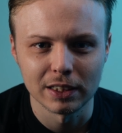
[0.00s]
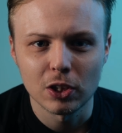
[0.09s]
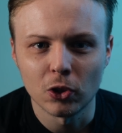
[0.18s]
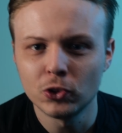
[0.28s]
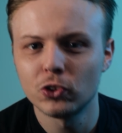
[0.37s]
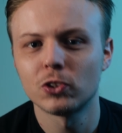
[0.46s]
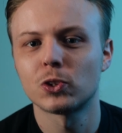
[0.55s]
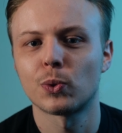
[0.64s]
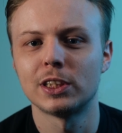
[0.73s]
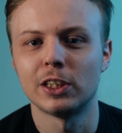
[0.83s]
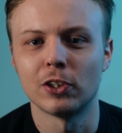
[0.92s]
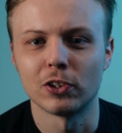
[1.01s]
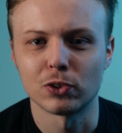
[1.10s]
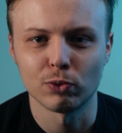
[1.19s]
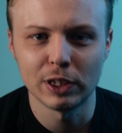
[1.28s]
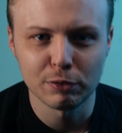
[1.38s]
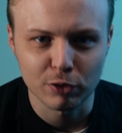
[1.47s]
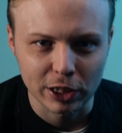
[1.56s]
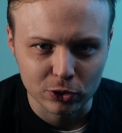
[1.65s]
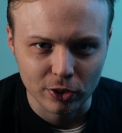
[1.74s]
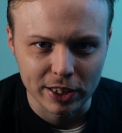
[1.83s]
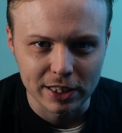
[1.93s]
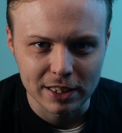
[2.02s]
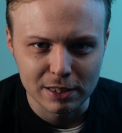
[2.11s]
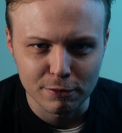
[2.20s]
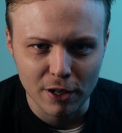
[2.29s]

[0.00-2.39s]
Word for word: The one hundred twenty hertz refresh rate is